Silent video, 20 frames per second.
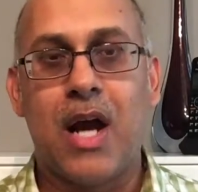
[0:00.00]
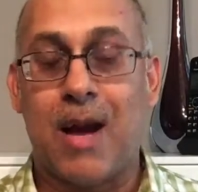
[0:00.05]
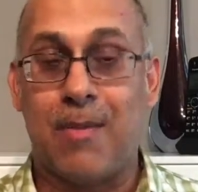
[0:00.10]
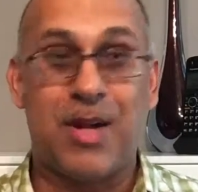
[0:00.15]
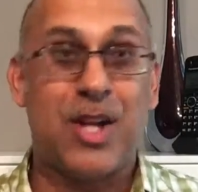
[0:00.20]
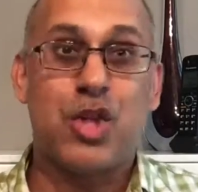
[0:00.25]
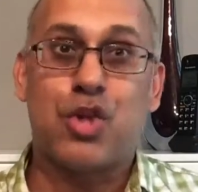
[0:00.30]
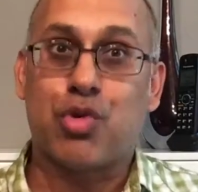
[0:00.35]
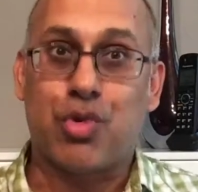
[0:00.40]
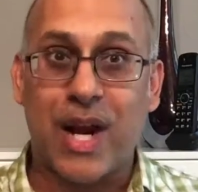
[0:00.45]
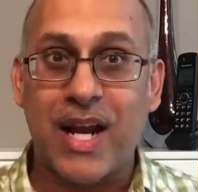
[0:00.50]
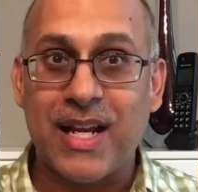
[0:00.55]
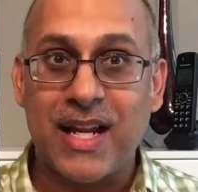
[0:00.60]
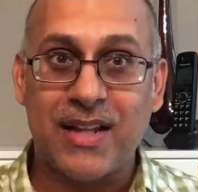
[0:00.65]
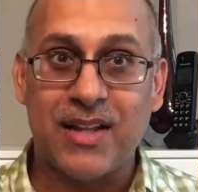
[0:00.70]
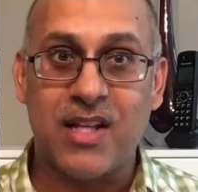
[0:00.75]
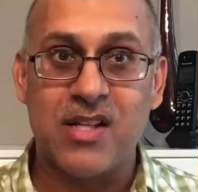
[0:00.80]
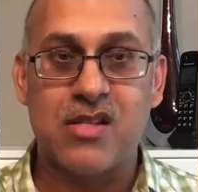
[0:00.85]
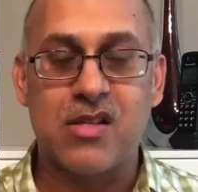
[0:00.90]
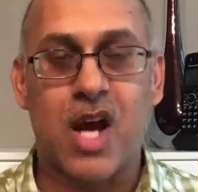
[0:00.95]
I'm not
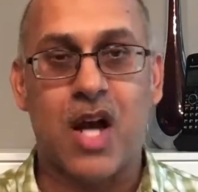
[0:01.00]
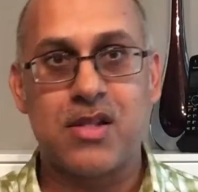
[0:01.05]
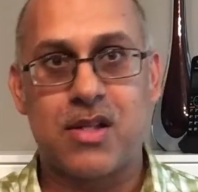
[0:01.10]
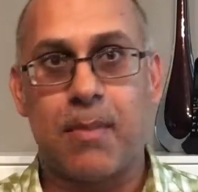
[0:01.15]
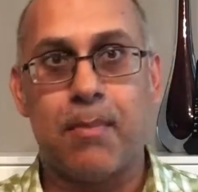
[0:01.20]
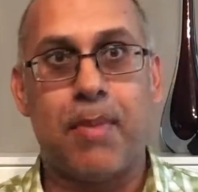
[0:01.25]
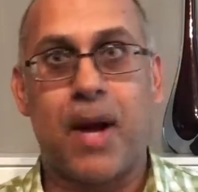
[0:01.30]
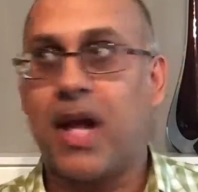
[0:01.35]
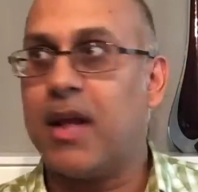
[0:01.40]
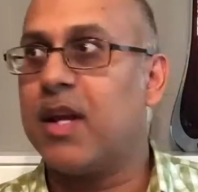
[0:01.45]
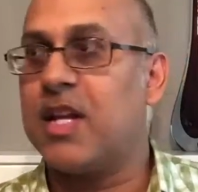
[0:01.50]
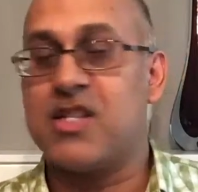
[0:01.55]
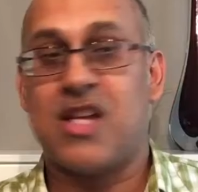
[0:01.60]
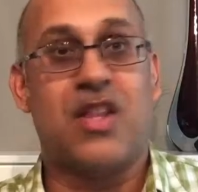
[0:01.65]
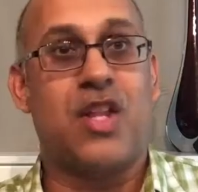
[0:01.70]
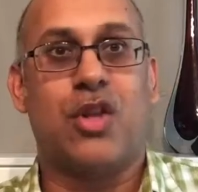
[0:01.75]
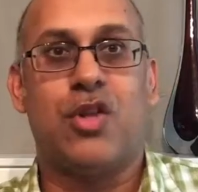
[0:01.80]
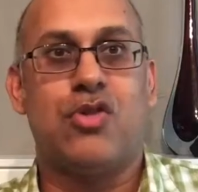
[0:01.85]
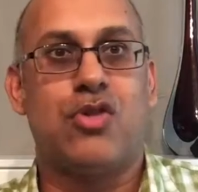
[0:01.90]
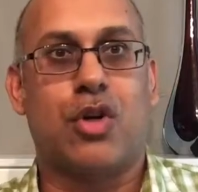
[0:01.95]
trading these stocks, I'm buying them because I
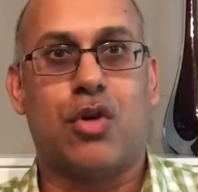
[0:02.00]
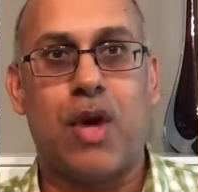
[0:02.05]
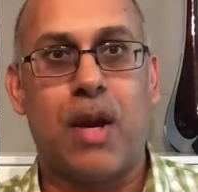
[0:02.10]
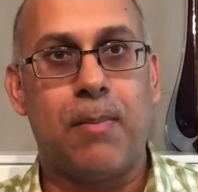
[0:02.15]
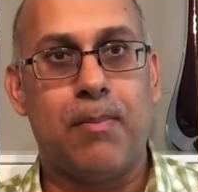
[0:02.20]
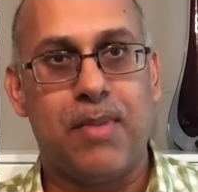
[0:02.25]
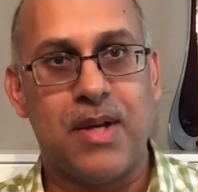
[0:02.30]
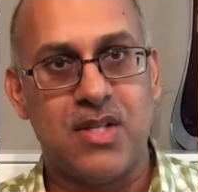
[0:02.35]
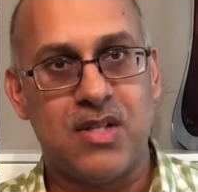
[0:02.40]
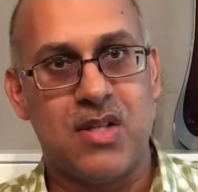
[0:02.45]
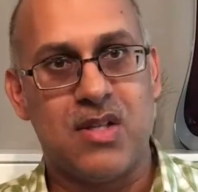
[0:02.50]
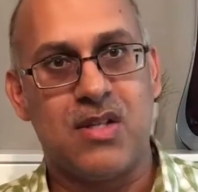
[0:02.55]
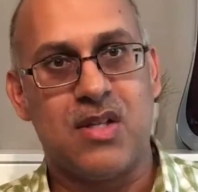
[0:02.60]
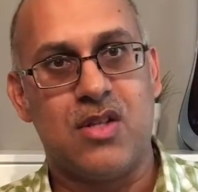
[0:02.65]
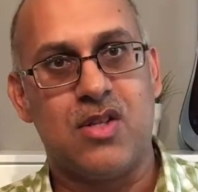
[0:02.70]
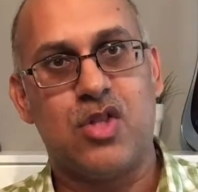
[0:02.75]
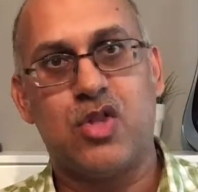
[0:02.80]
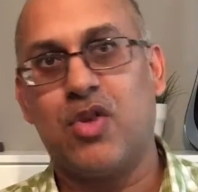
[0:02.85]
think there's great businesses.